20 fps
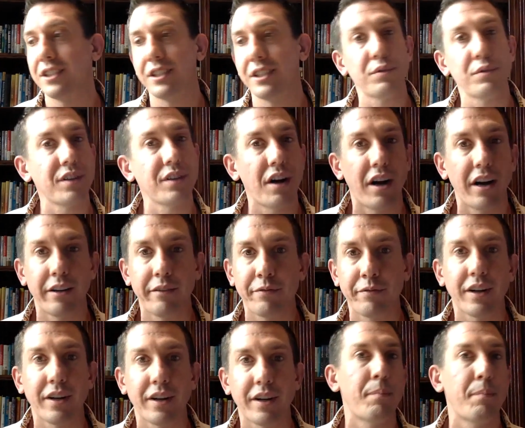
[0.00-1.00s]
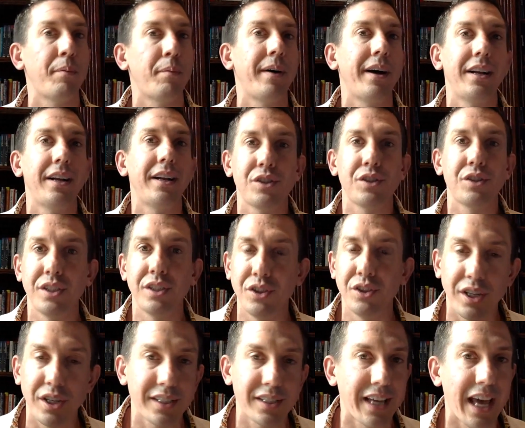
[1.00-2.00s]
She was gone for a couple months. She
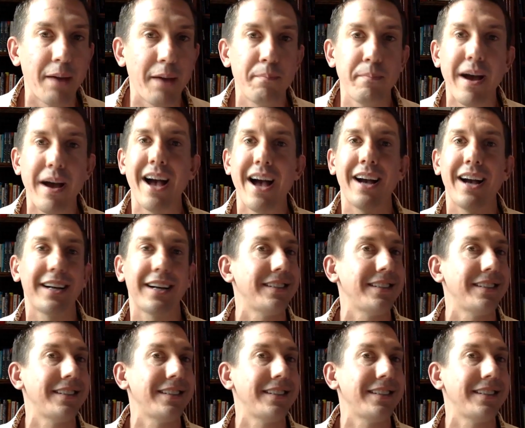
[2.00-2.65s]
just came back